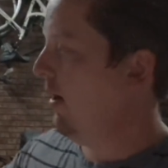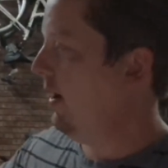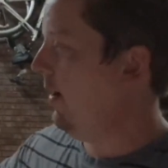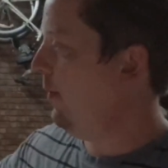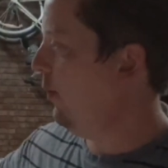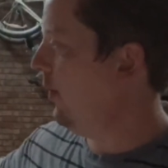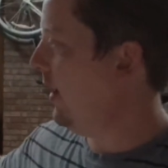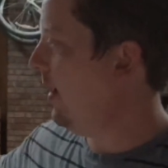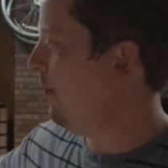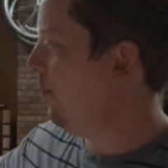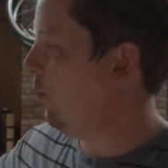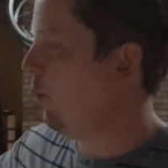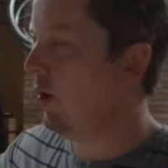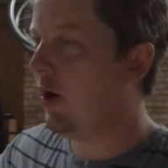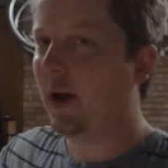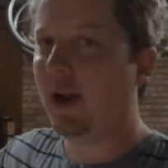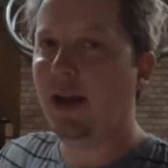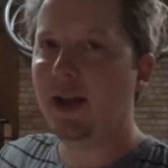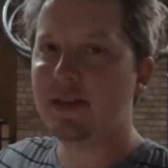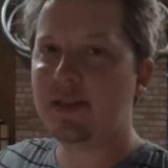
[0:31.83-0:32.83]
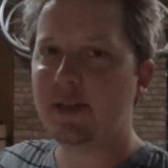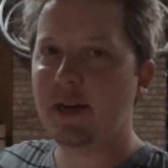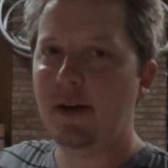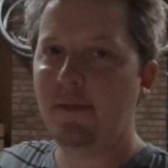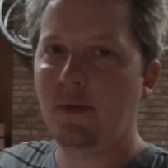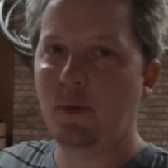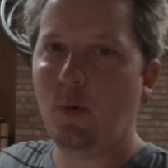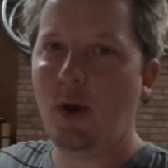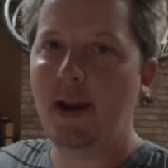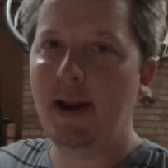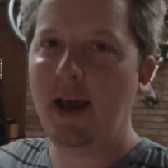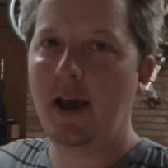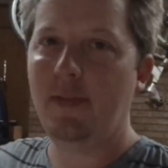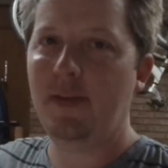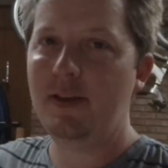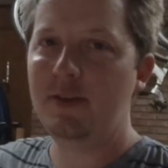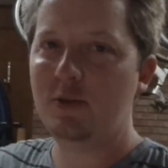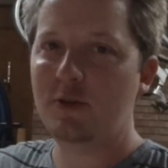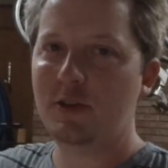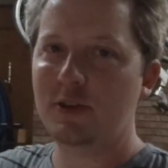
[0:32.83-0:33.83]
when I'm working on stuff, and right now
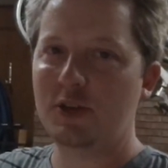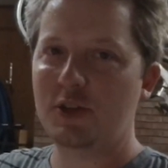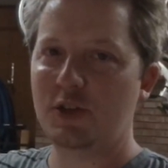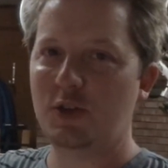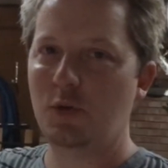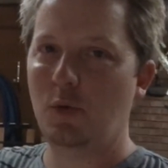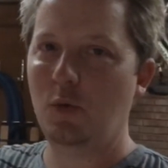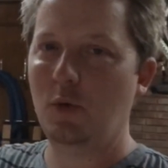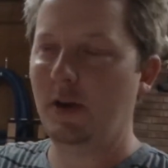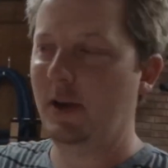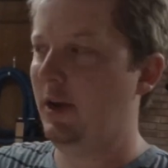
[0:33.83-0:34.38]
these are just stored